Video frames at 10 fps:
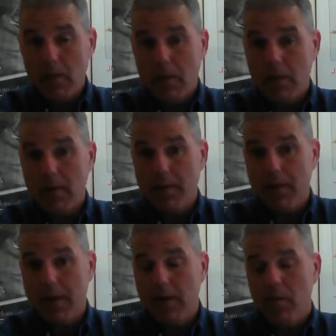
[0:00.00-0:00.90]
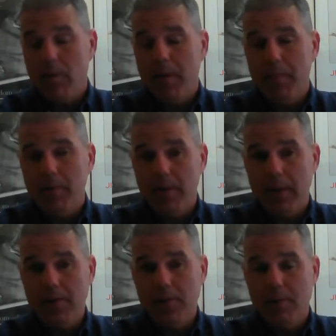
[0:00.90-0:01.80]
Another category, public
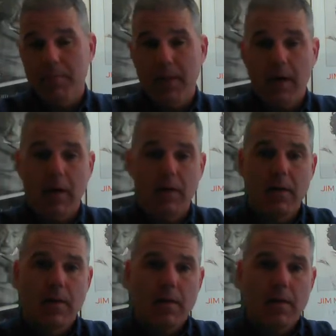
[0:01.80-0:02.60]
relations, PR.